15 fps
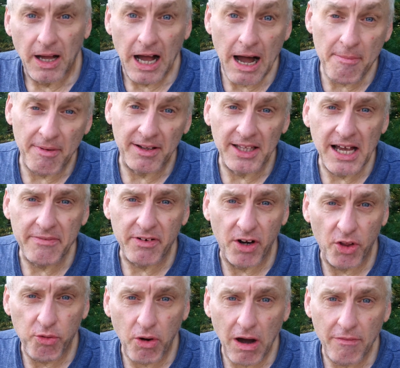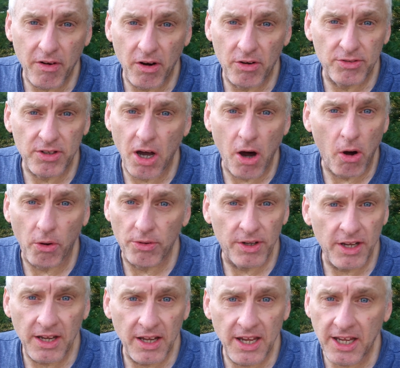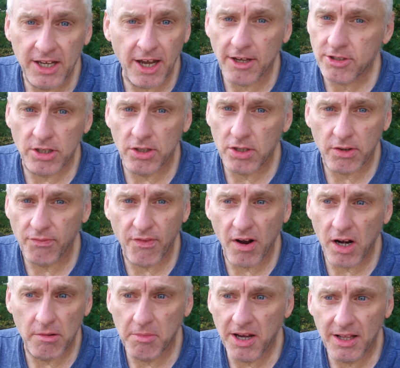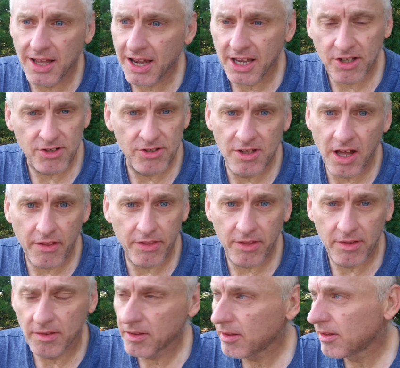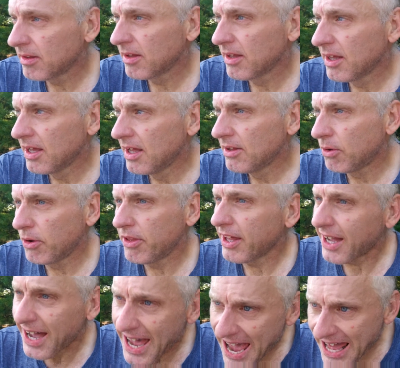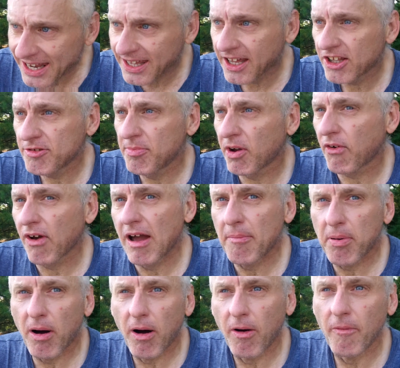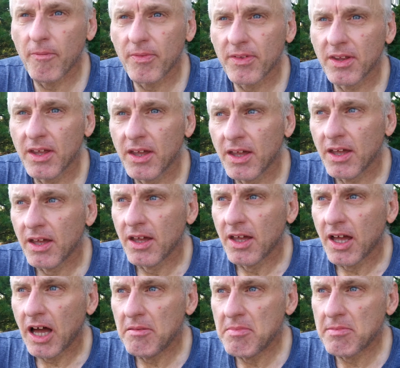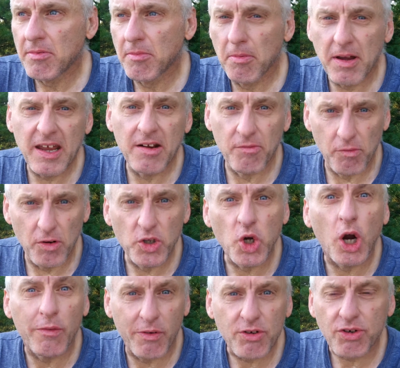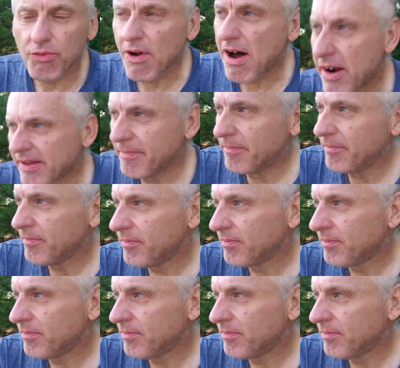I'm eleven and twelve years old, and he, he cusses in front of me like it's nothing. The only thing I had against my grandpa, I remember being nervous around him.